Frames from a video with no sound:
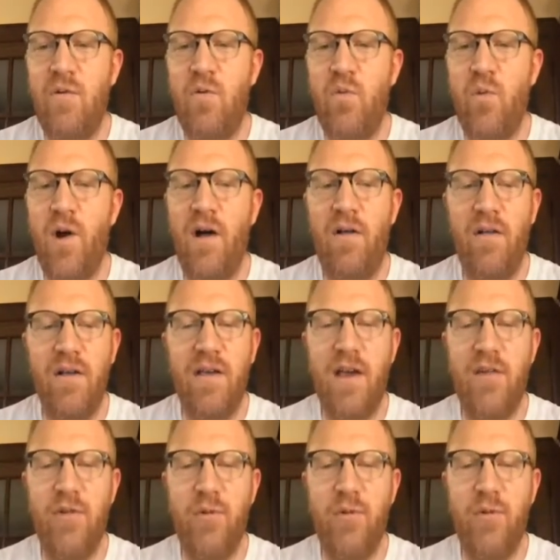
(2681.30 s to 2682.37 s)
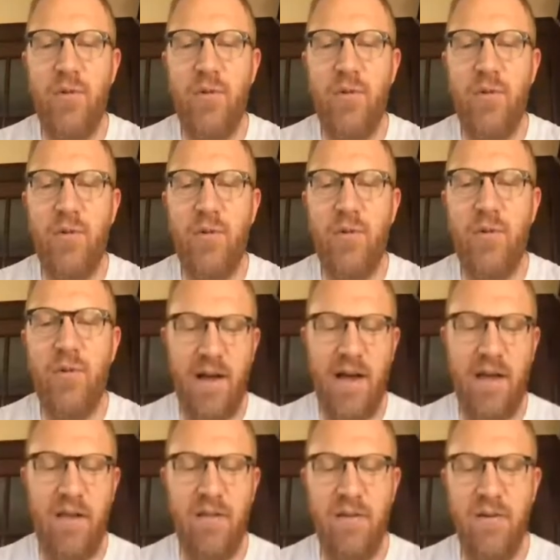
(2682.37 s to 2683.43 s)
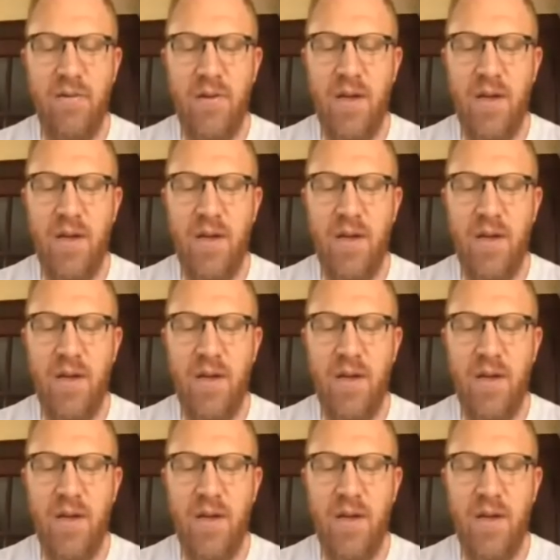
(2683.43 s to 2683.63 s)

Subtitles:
Well, guess what I can do? I can do